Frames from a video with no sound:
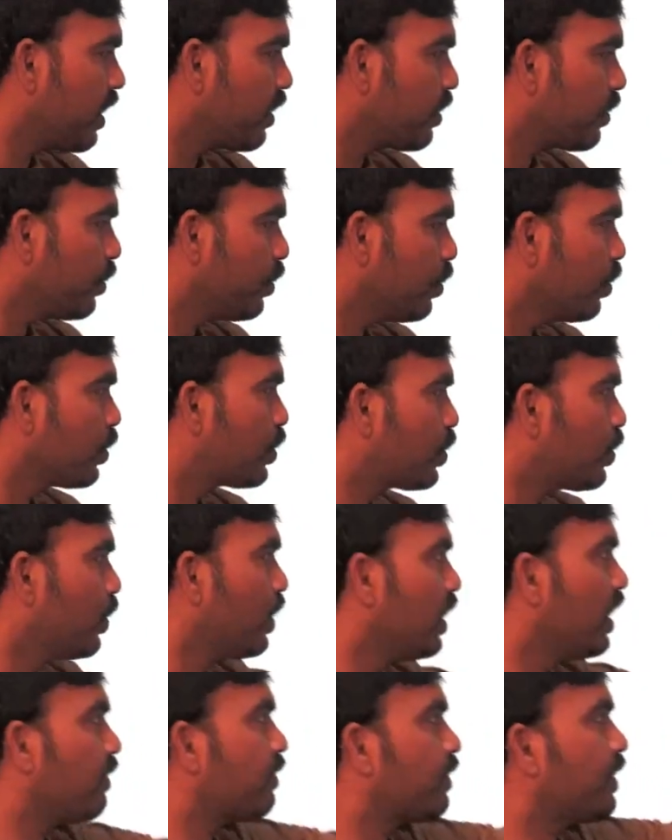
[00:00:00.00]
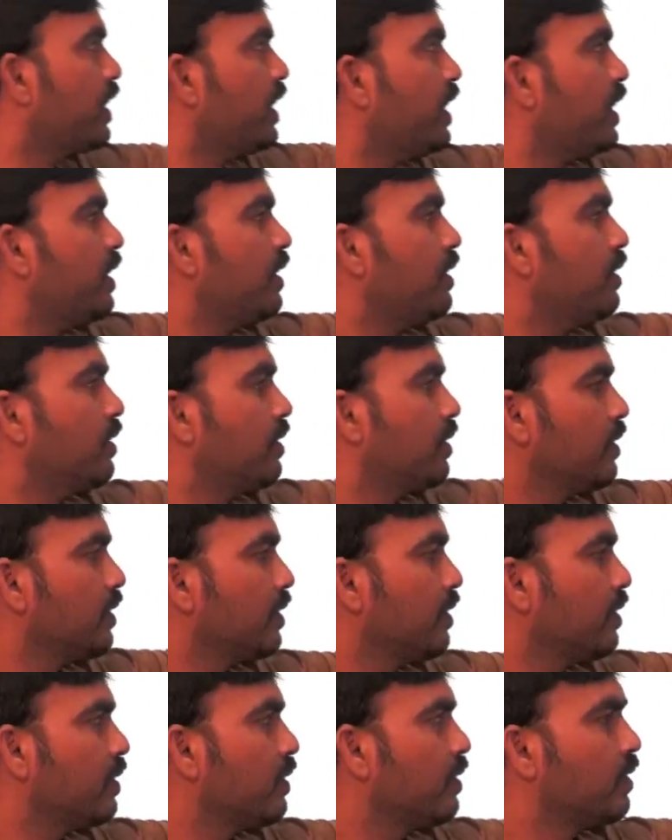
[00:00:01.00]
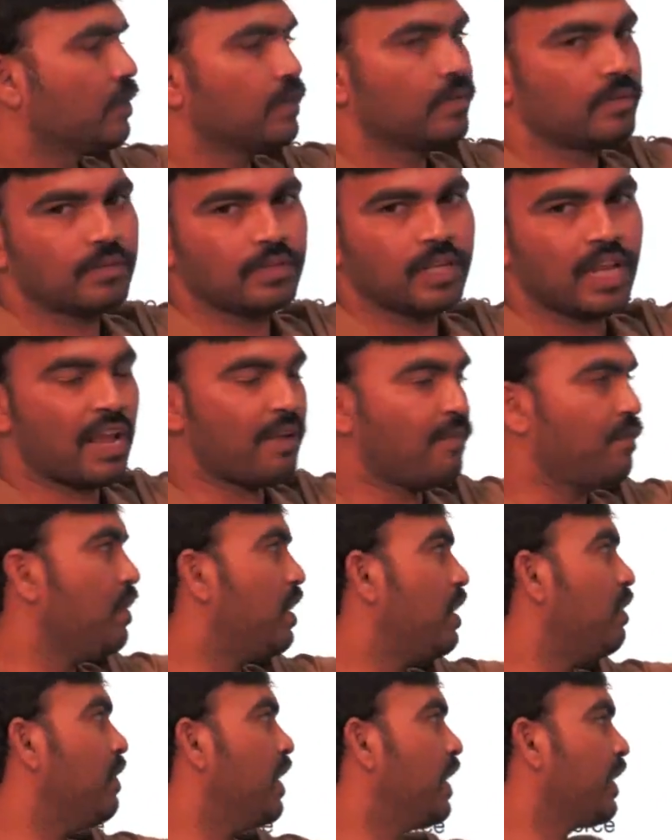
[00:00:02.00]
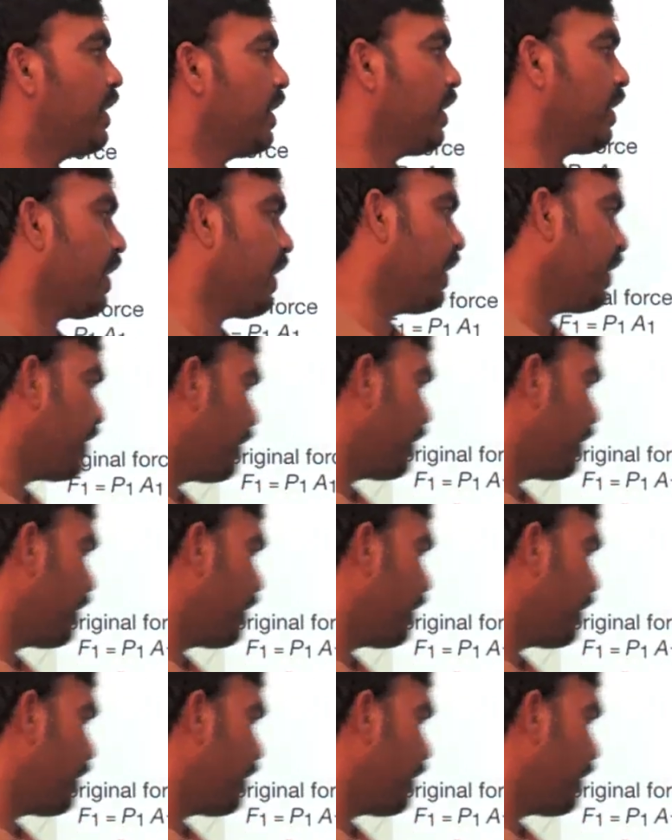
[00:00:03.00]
here used to lift the heavy vehicle,